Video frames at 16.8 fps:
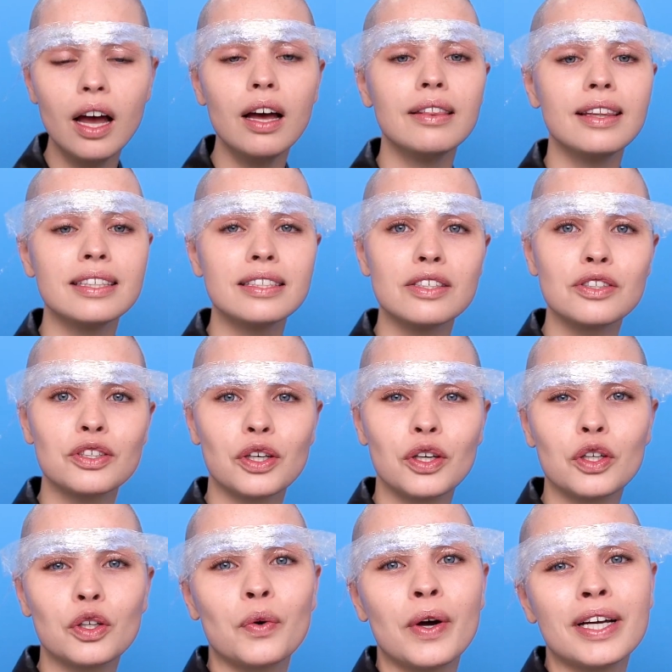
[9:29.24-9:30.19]
This is a
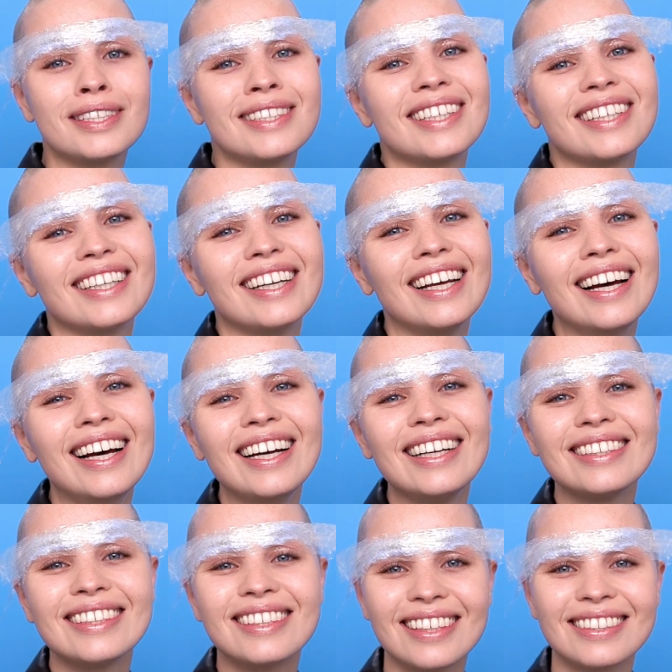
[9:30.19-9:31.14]
good question.
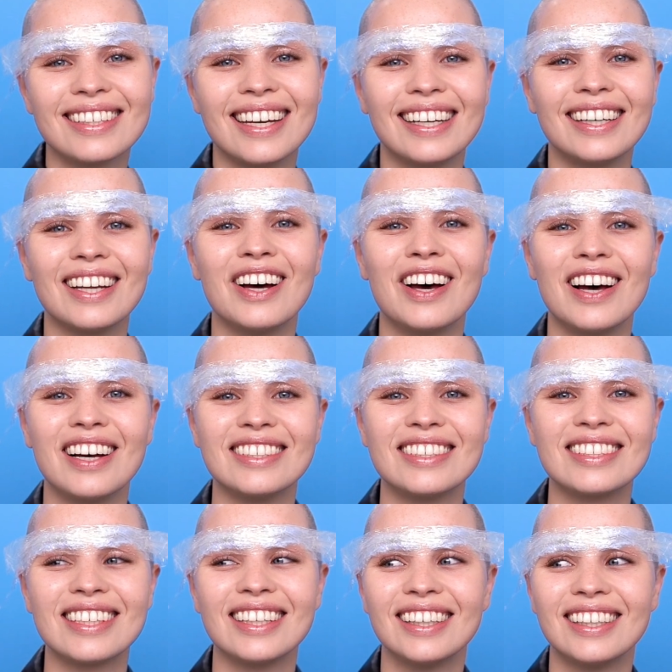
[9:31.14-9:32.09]
Does it
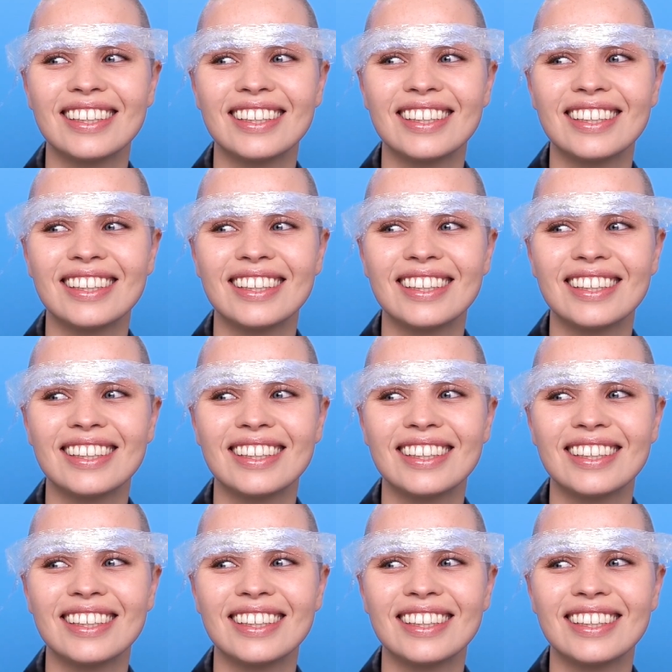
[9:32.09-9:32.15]
hurt?